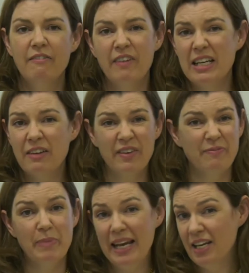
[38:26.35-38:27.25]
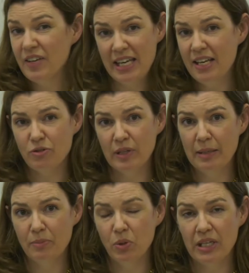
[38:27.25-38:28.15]
Funding for palliative care is really
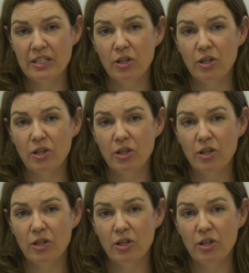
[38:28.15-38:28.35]
important.